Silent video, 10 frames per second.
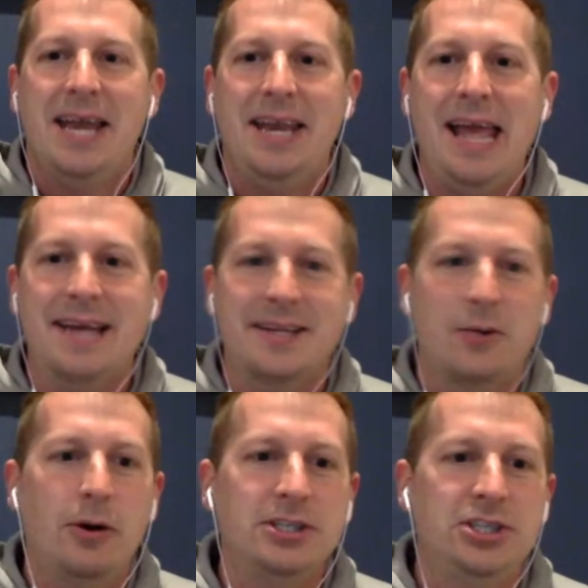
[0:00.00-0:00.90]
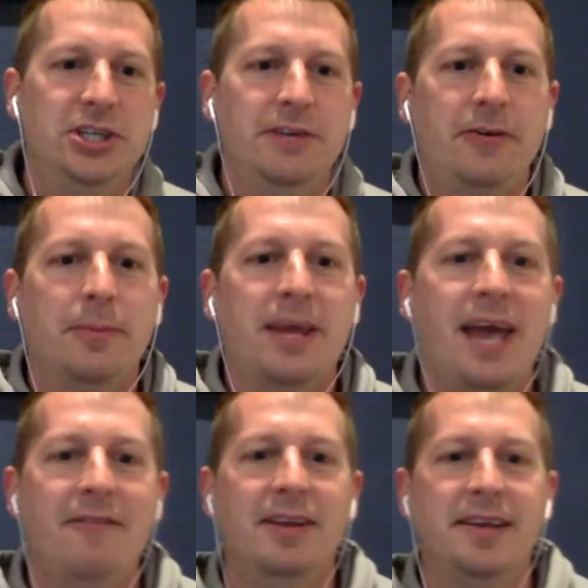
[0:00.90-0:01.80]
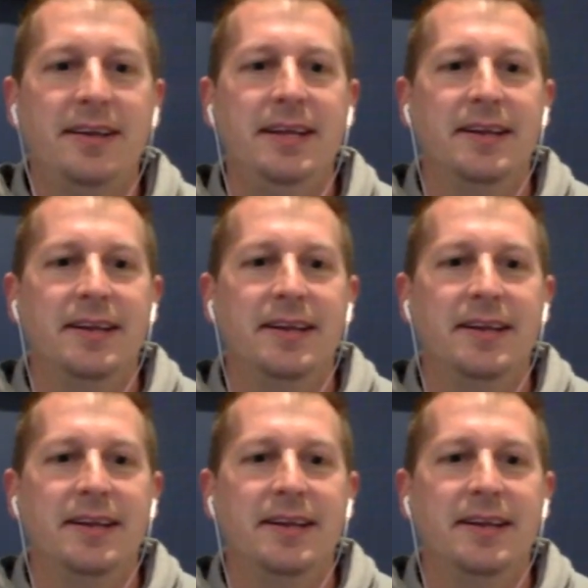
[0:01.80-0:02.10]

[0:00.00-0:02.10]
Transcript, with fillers: Next question from Kevin C.